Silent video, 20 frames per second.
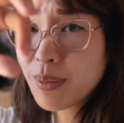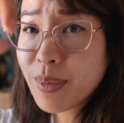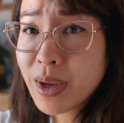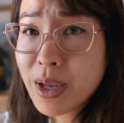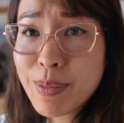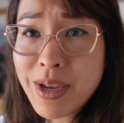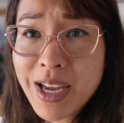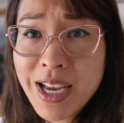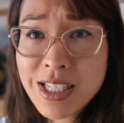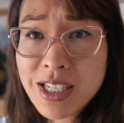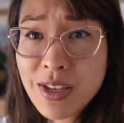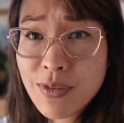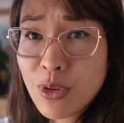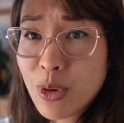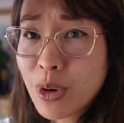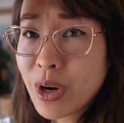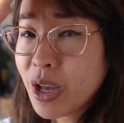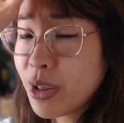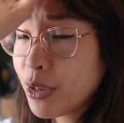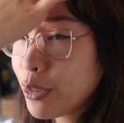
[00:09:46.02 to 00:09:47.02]
My bangs have
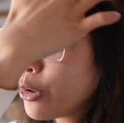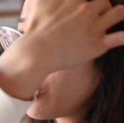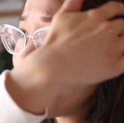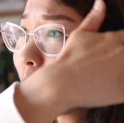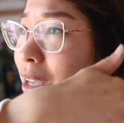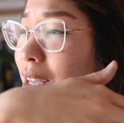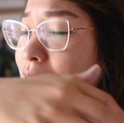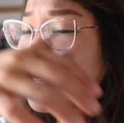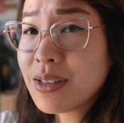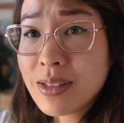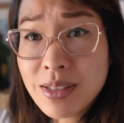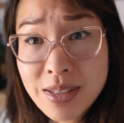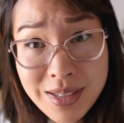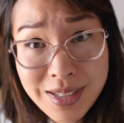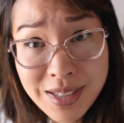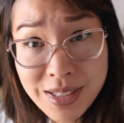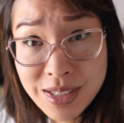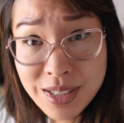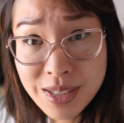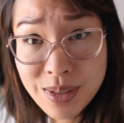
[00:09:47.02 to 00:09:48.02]
grown out a little bit
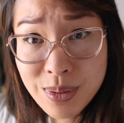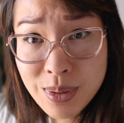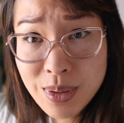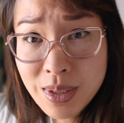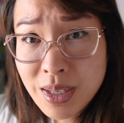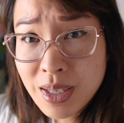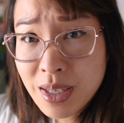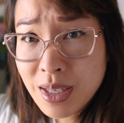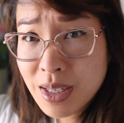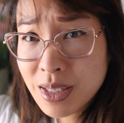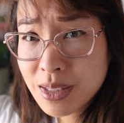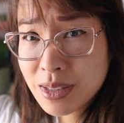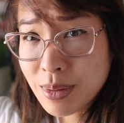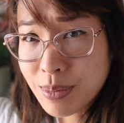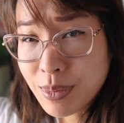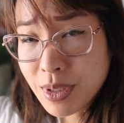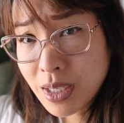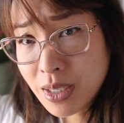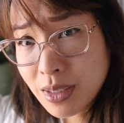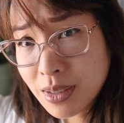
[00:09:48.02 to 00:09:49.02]
into
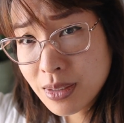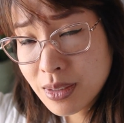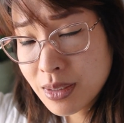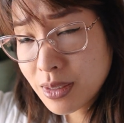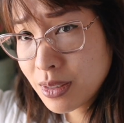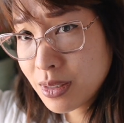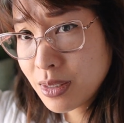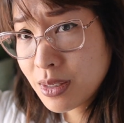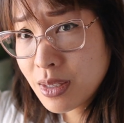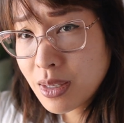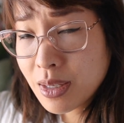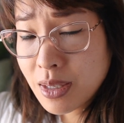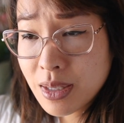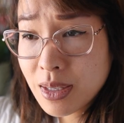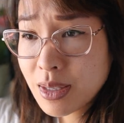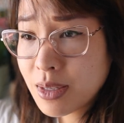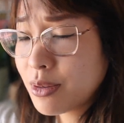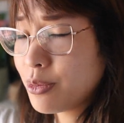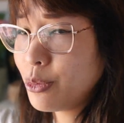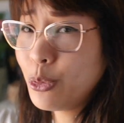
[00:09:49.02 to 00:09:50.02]
something
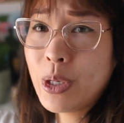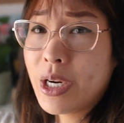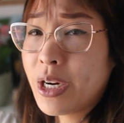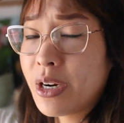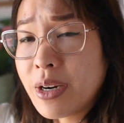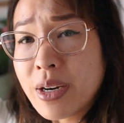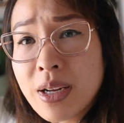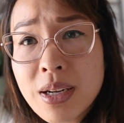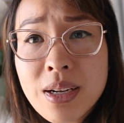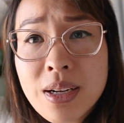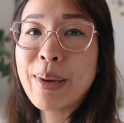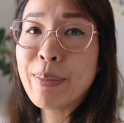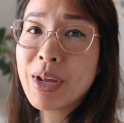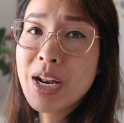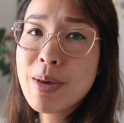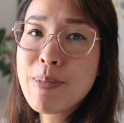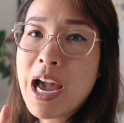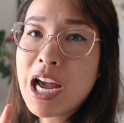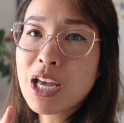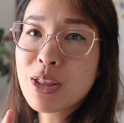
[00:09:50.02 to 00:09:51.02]
weird. I'm
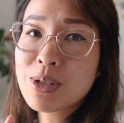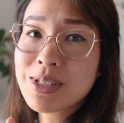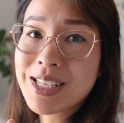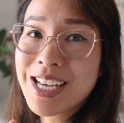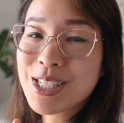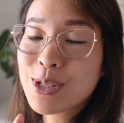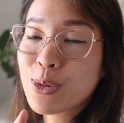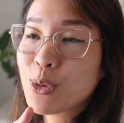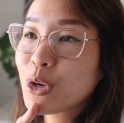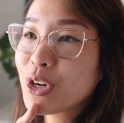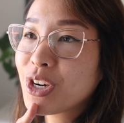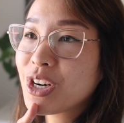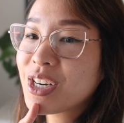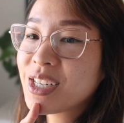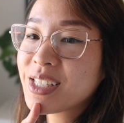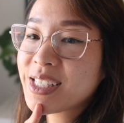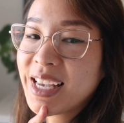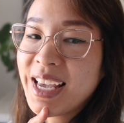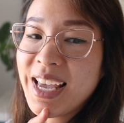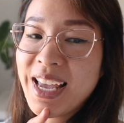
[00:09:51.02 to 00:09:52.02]
gonna pack those last
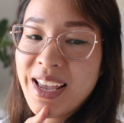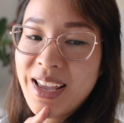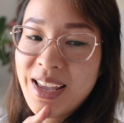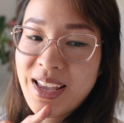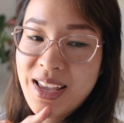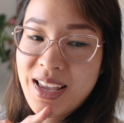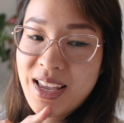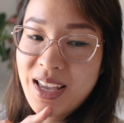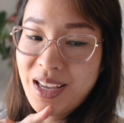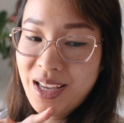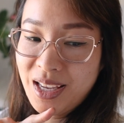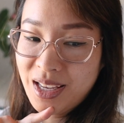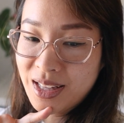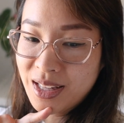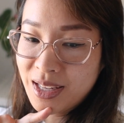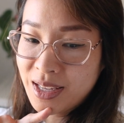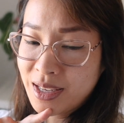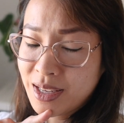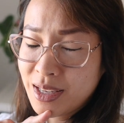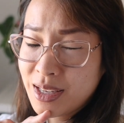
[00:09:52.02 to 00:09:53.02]
orders,
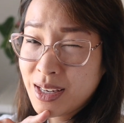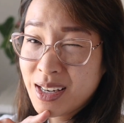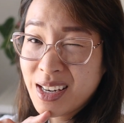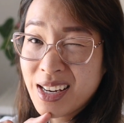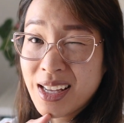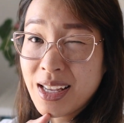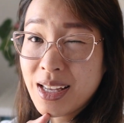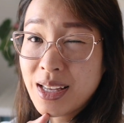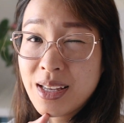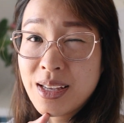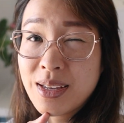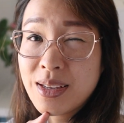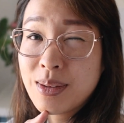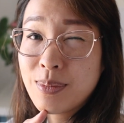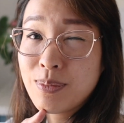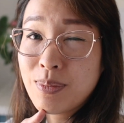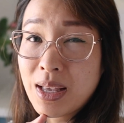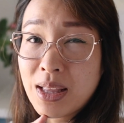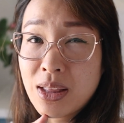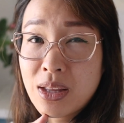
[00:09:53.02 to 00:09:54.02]
and then
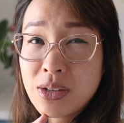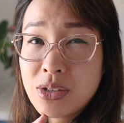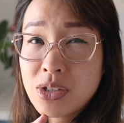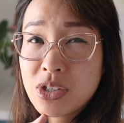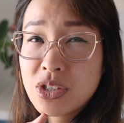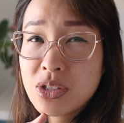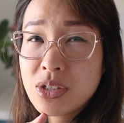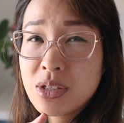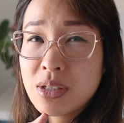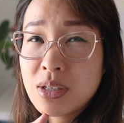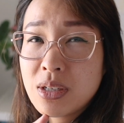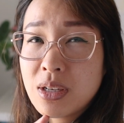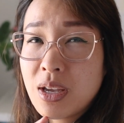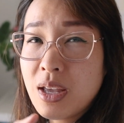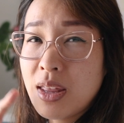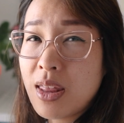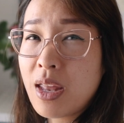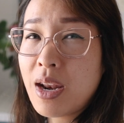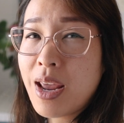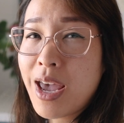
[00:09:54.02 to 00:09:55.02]
make lunch,
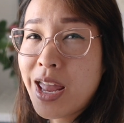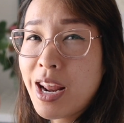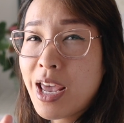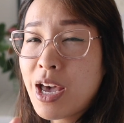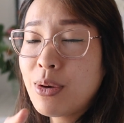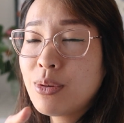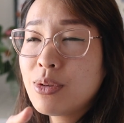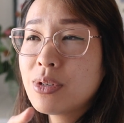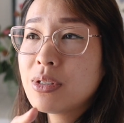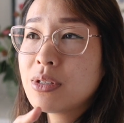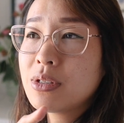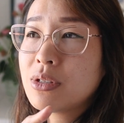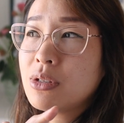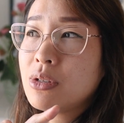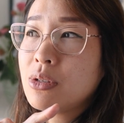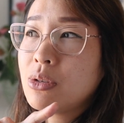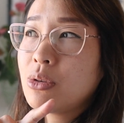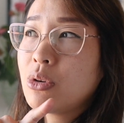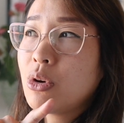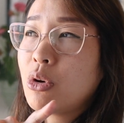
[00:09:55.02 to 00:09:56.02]
and then head out
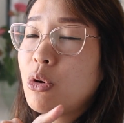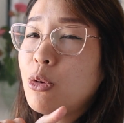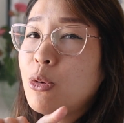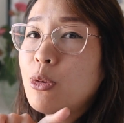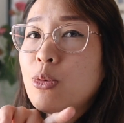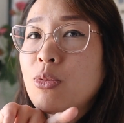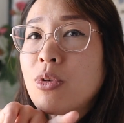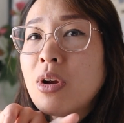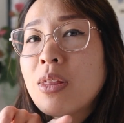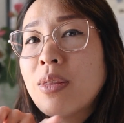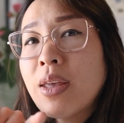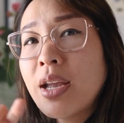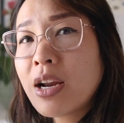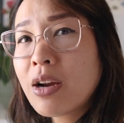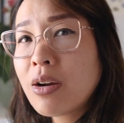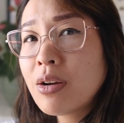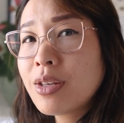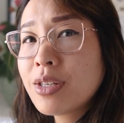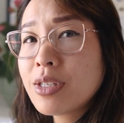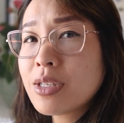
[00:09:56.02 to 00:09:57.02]
to go run the
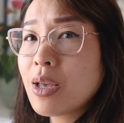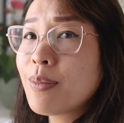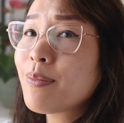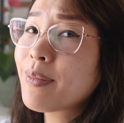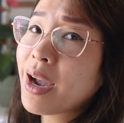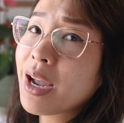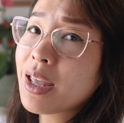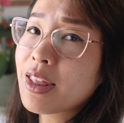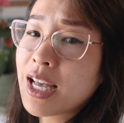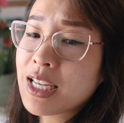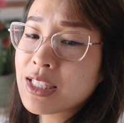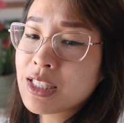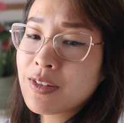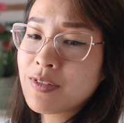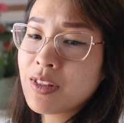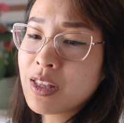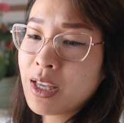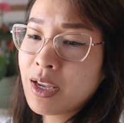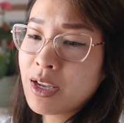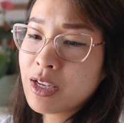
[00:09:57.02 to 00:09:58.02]
errands and buy lots
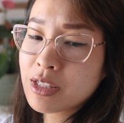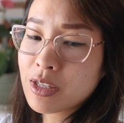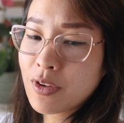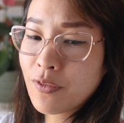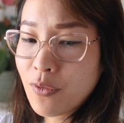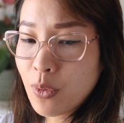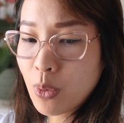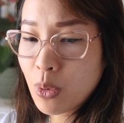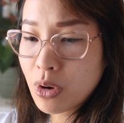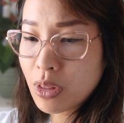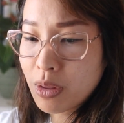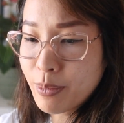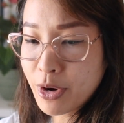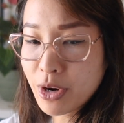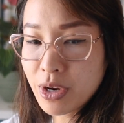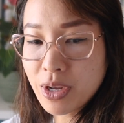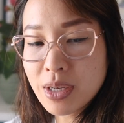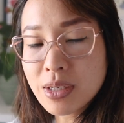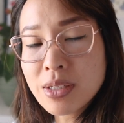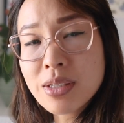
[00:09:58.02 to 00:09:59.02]
of things for the
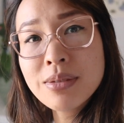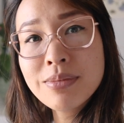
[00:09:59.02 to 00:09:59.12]
market.